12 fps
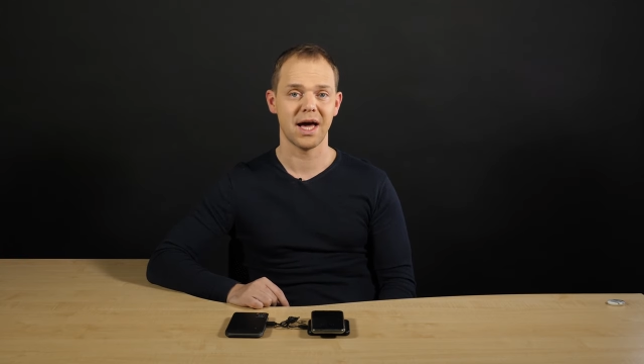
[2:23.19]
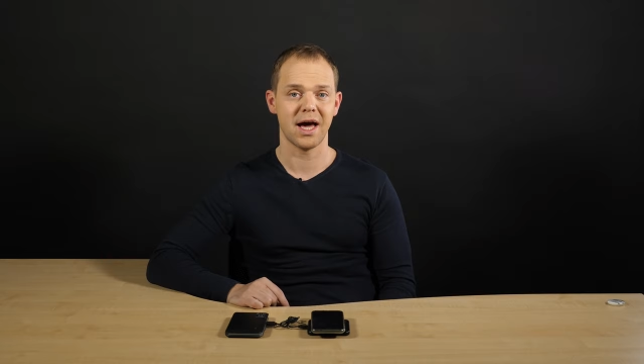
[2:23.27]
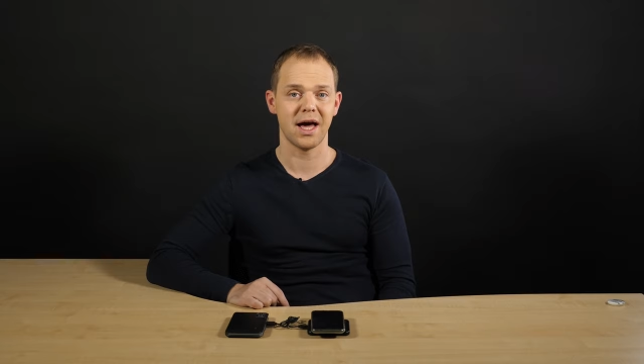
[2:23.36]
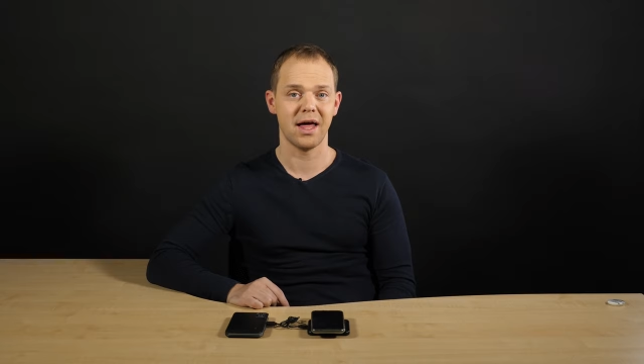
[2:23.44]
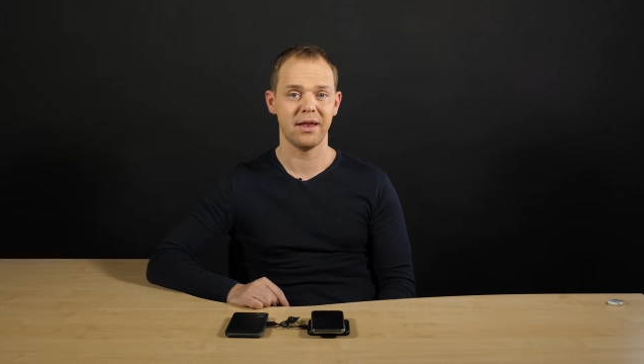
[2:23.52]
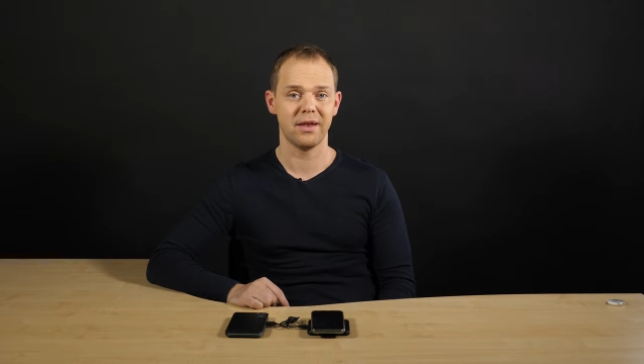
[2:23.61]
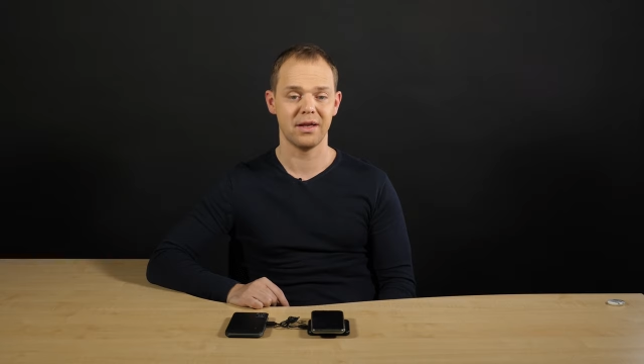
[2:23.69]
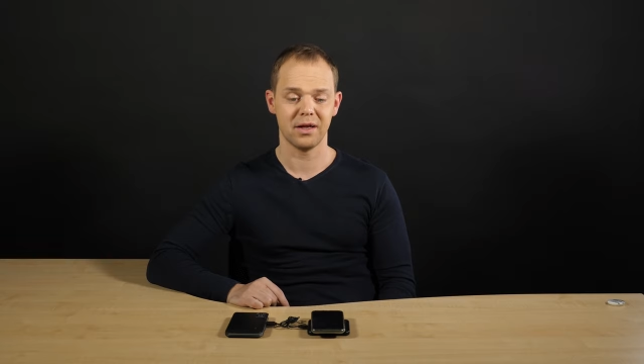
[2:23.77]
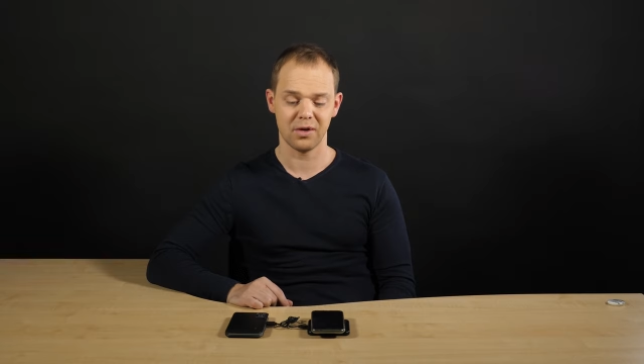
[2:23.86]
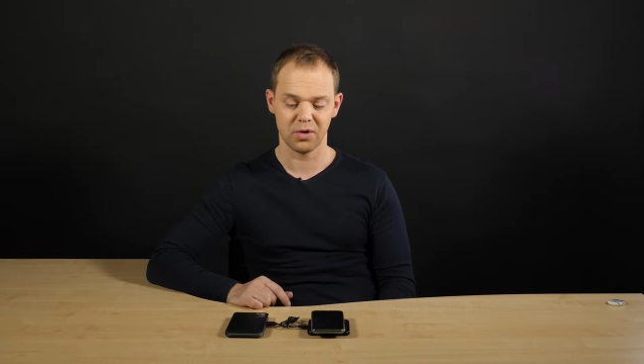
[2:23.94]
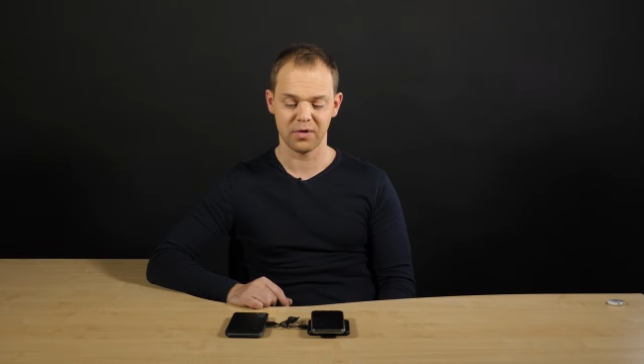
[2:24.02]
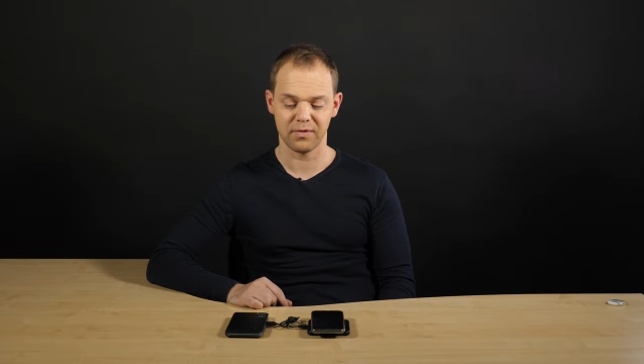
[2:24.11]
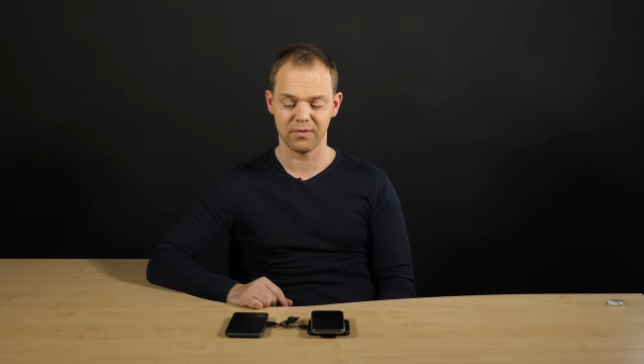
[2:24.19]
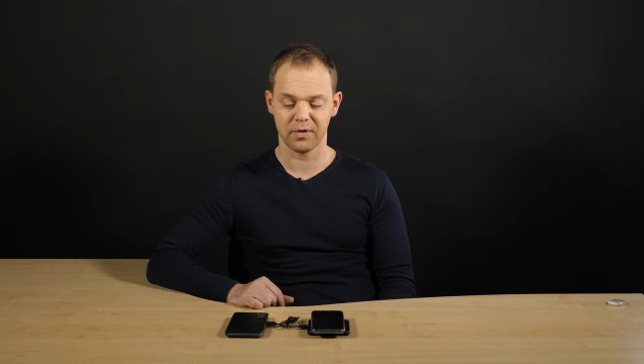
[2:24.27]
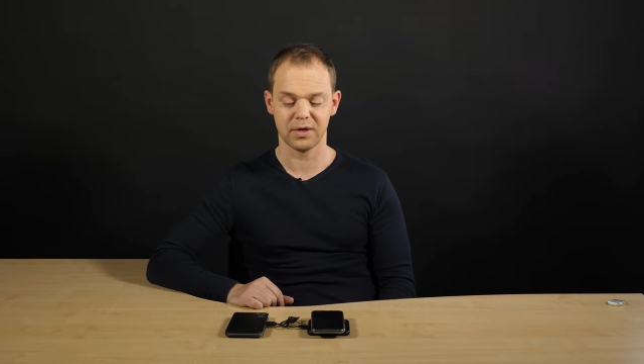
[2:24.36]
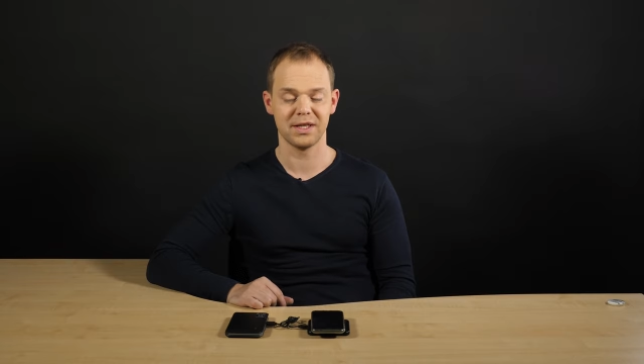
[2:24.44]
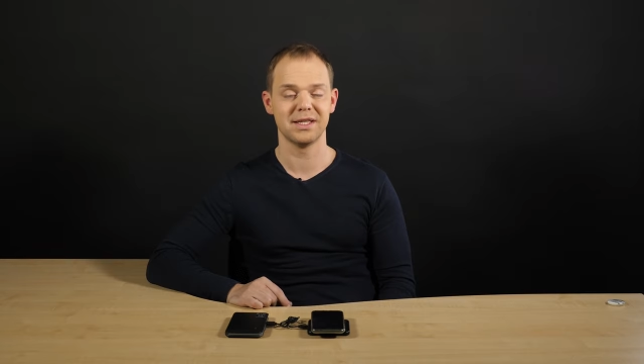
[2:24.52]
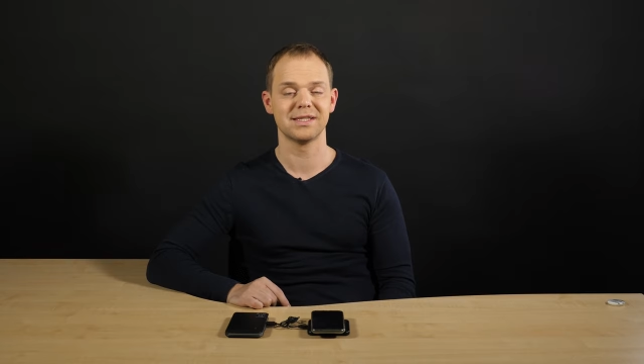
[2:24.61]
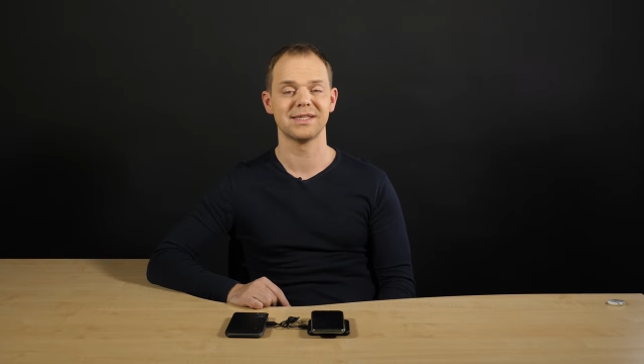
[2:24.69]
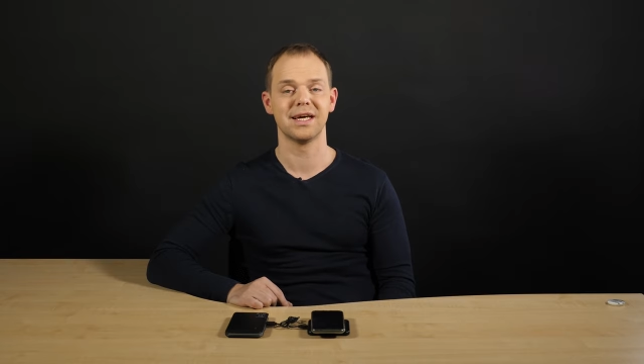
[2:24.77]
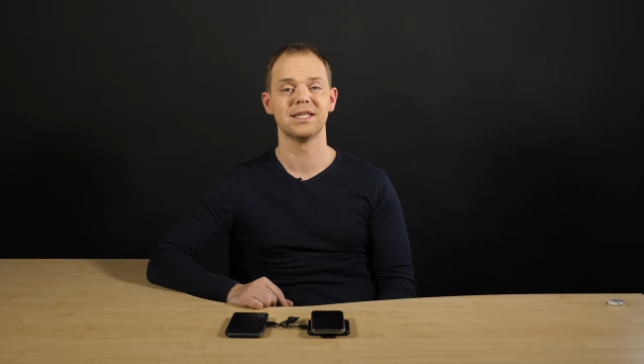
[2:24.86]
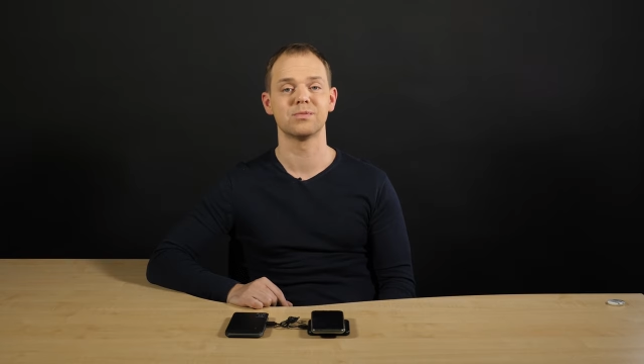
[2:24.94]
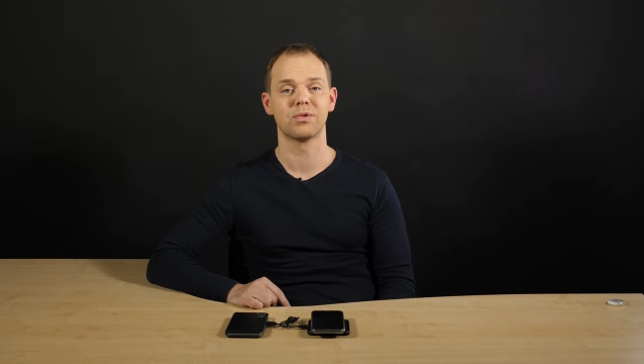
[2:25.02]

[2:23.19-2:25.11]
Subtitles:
and look for these nice